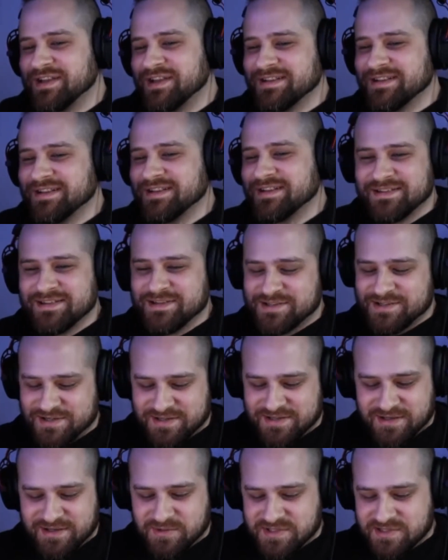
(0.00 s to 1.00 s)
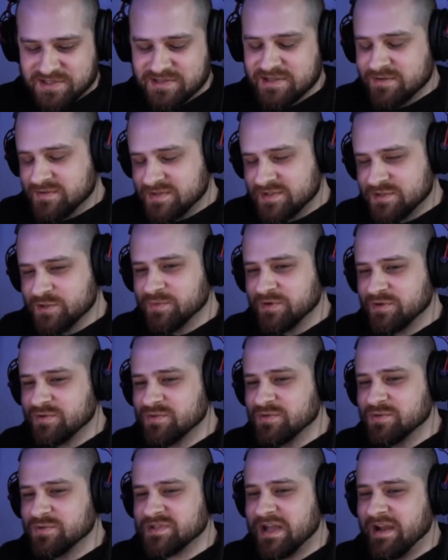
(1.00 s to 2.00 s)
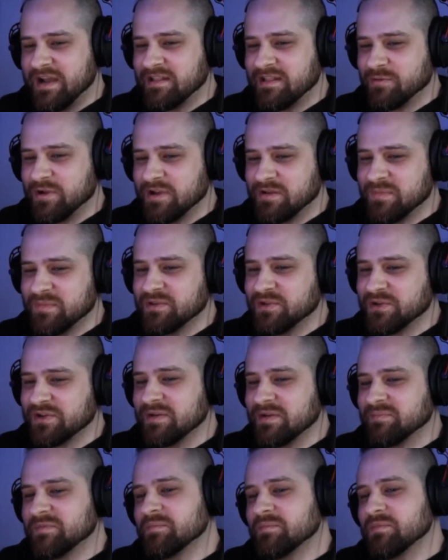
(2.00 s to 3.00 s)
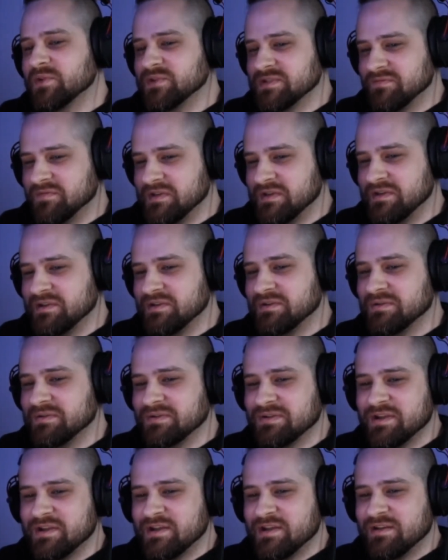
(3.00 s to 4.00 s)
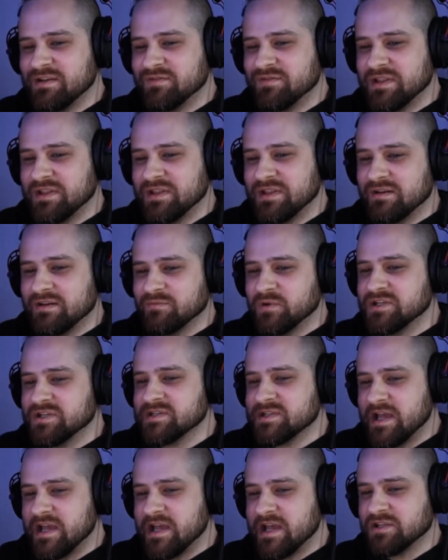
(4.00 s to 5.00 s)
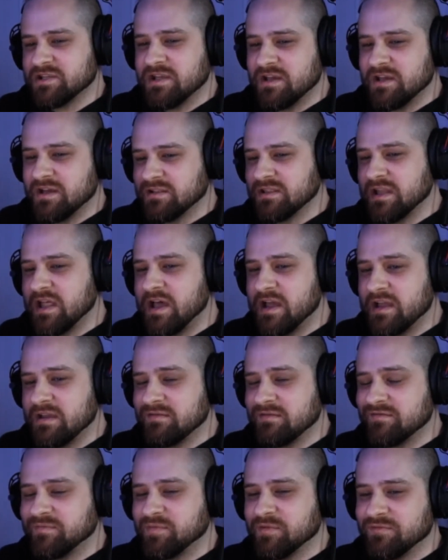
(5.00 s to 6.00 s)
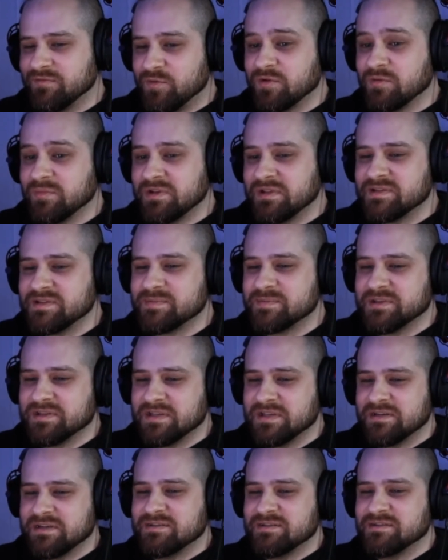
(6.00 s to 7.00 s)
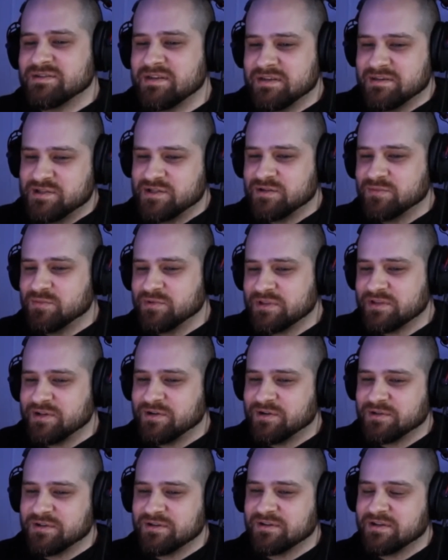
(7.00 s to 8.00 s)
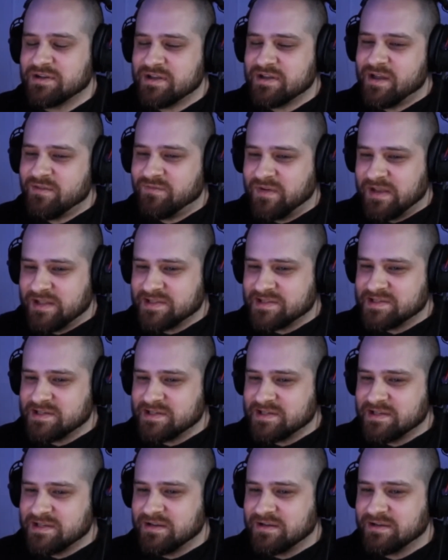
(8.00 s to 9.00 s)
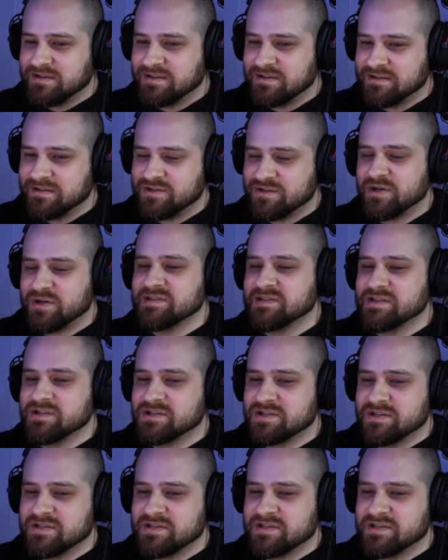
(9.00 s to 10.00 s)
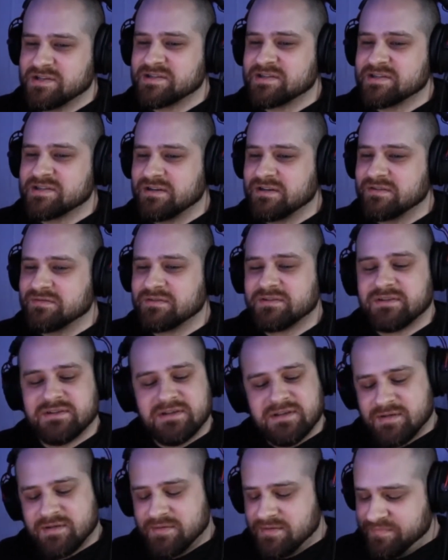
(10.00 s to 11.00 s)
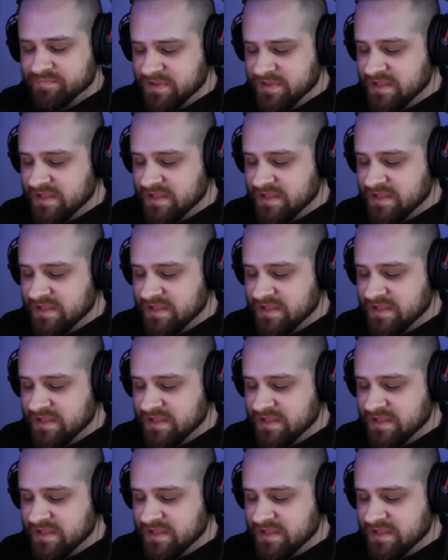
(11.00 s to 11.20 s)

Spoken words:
And it was super cool. So I highly recommend looking up the music video for that, which is actually a live performance, but they do with all the fancy transitions and stuff. Anyway,